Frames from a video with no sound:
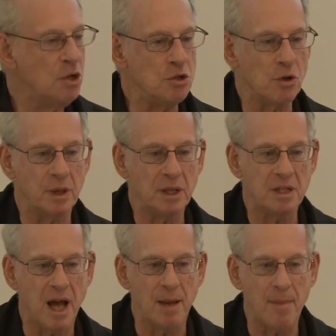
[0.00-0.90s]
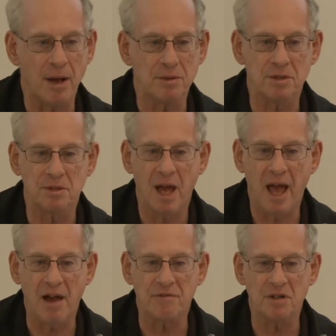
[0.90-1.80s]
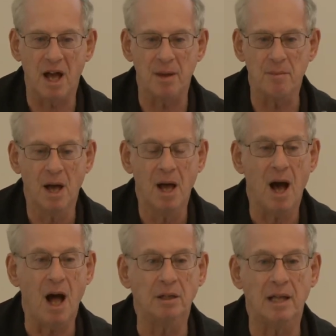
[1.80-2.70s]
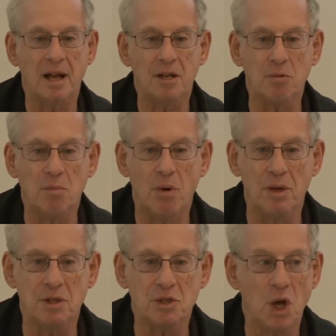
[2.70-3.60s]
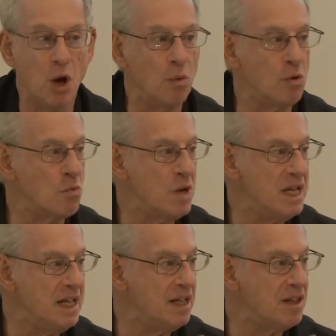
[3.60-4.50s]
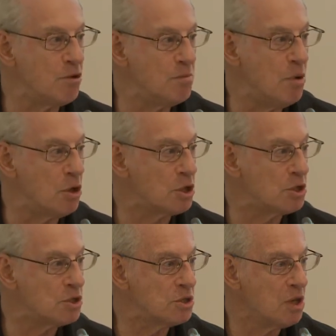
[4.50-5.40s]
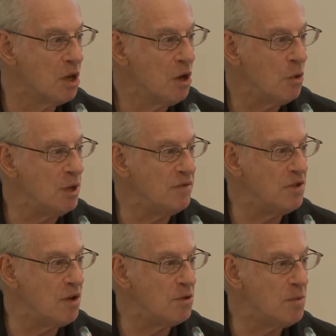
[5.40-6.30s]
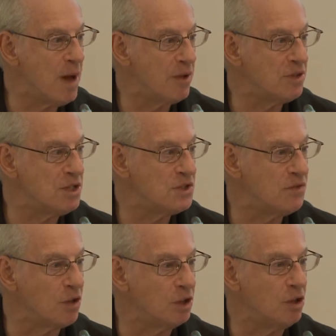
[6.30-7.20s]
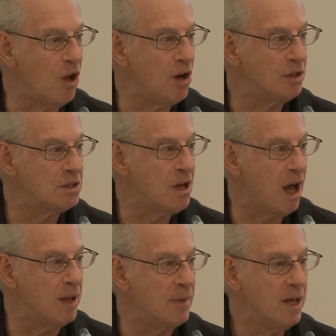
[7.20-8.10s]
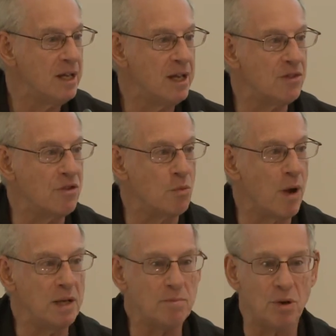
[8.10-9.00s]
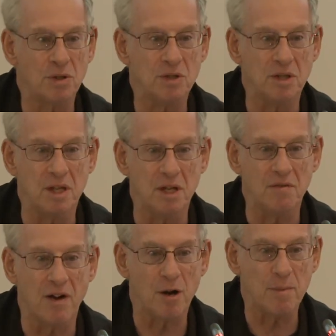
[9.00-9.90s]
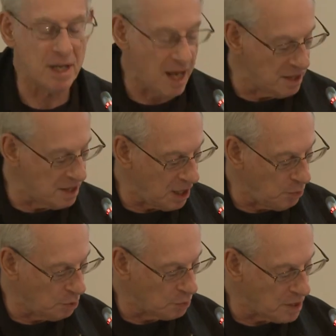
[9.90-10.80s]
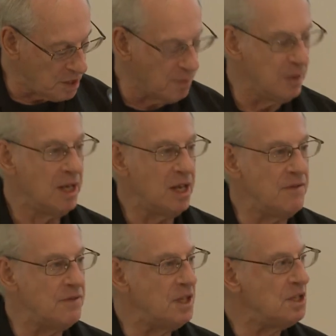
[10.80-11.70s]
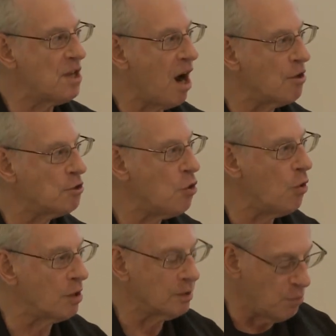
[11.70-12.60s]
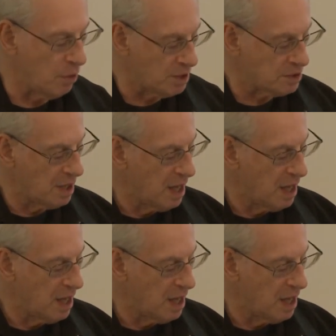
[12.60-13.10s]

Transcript: During timeouts, halftime, a lot of the boys were reading their books. We've known about this for a long time. Get the right books in the environment and they will read them, even these hardcore boys.